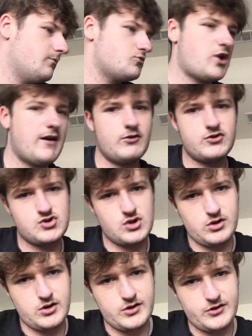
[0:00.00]
Travel
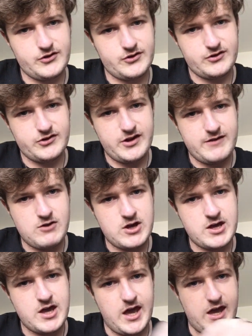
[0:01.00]
Trolls
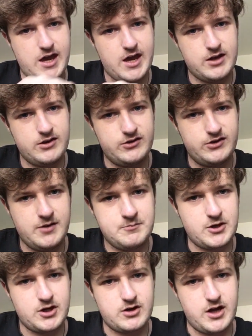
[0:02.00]
TV and Deep
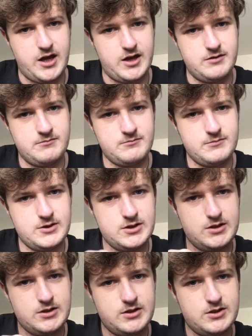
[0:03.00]
Digger Dan.
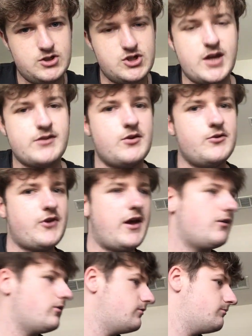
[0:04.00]
Check those
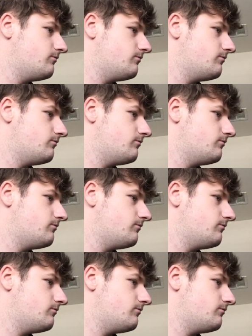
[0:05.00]
out.